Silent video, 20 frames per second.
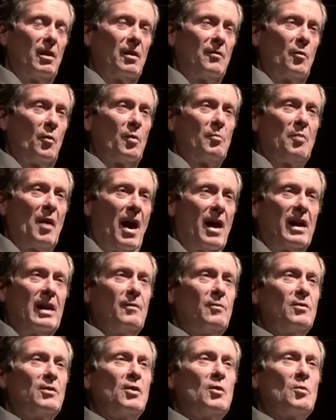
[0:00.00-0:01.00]
and if you went back
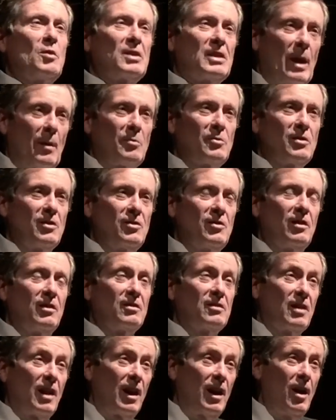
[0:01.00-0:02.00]
even to the receptionist, you
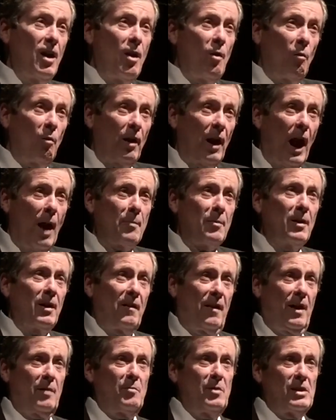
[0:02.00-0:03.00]
could say, what happened to
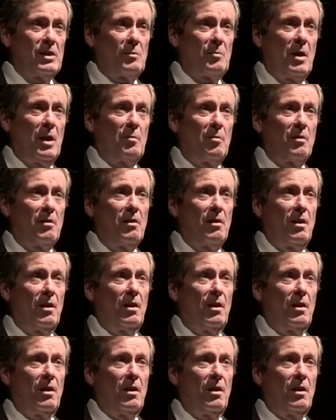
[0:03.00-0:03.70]
that piece of paper?